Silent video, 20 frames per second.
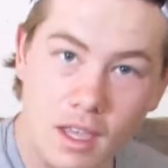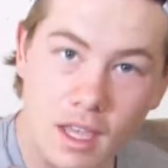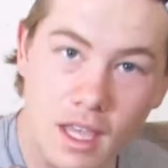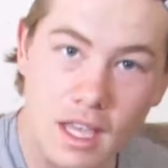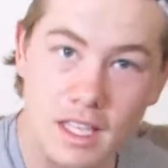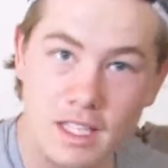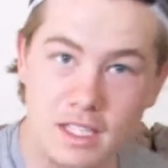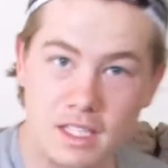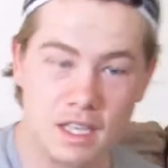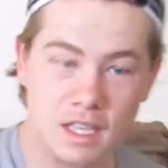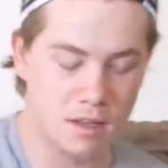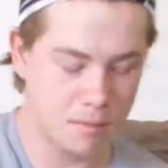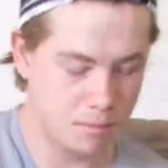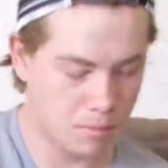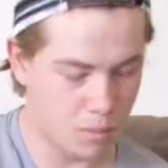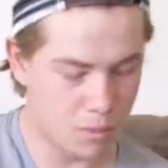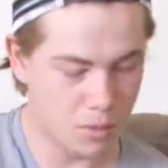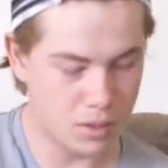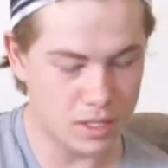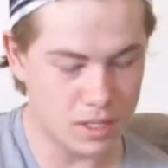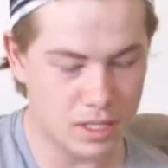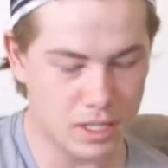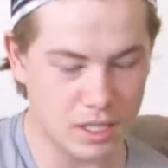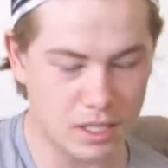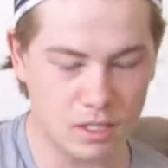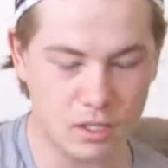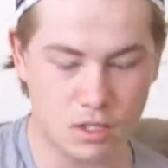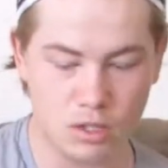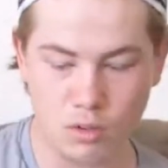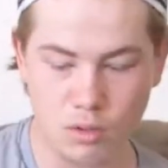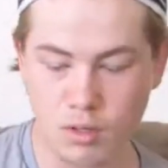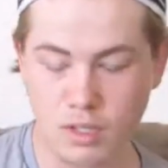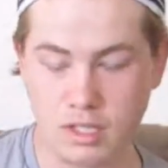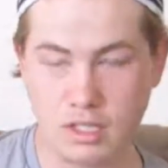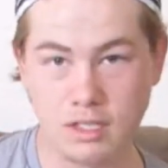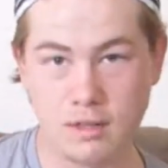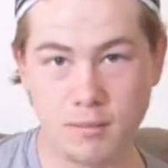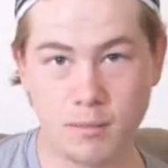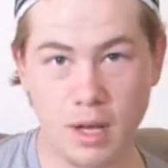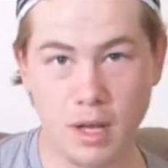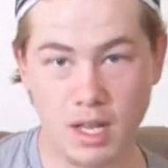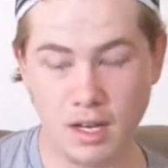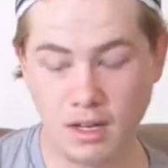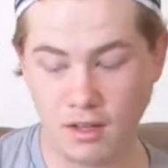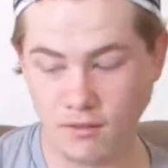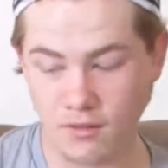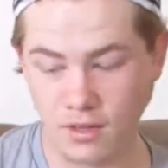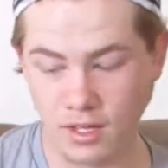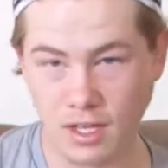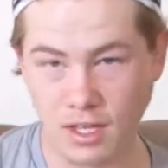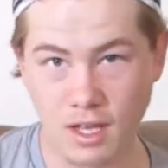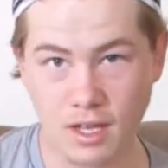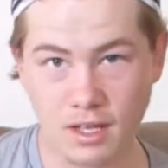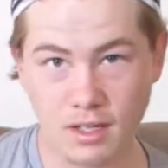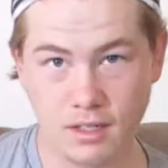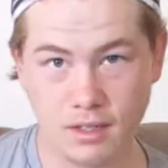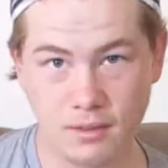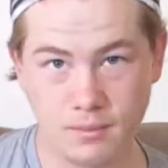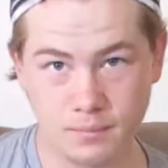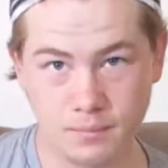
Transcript: is pointing towards the butt of the gun.